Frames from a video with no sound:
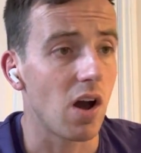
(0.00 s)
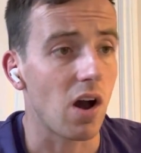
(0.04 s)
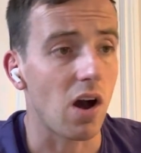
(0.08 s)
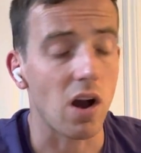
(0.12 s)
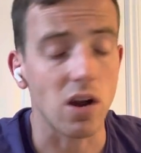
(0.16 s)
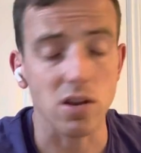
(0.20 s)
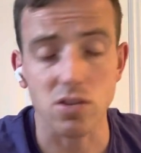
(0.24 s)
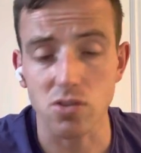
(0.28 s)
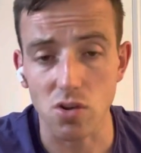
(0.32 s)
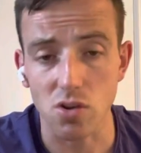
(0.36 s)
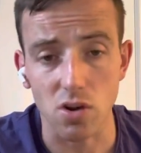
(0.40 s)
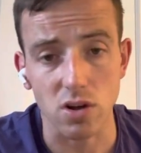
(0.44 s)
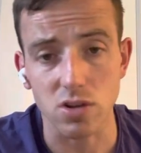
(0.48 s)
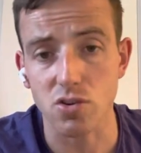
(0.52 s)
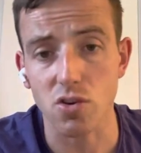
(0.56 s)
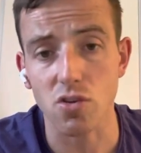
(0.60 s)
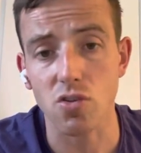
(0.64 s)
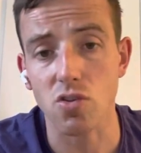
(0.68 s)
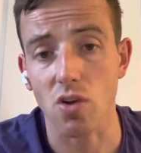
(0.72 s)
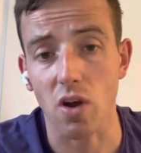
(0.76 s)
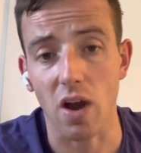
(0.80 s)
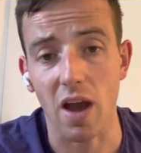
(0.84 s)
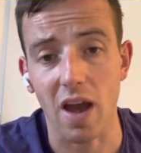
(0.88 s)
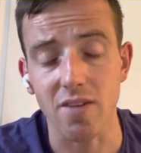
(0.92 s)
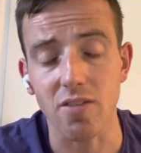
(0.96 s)

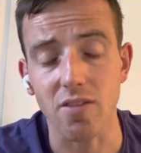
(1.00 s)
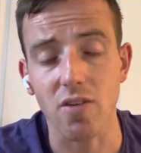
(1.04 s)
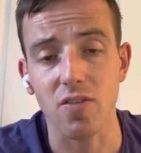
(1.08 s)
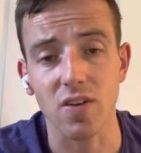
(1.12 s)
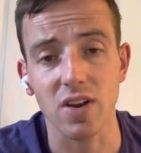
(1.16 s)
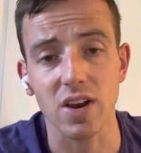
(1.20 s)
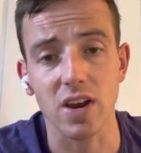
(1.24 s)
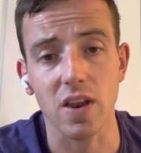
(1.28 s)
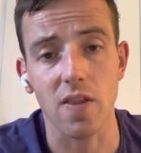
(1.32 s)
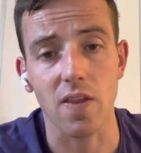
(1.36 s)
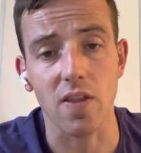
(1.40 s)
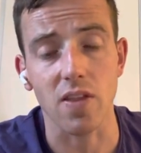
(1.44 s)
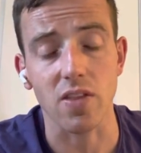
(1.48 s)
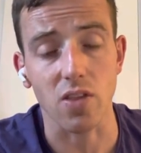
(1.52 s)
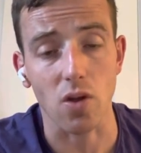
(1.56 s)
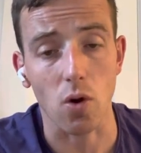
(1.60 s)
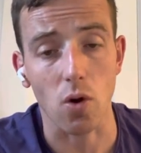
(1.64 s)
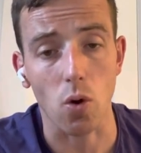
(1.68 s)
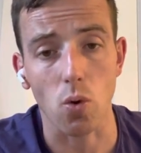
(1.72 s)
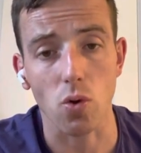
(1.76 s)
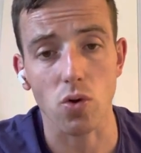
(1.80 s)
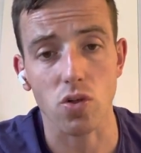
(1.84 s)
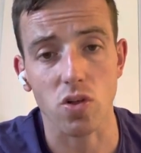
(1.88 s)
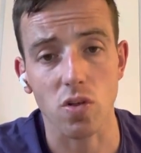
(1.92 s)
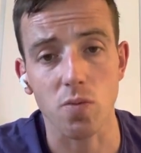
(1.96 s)
I have a feeling that the
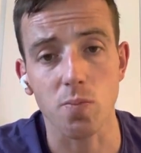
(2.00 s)
horse is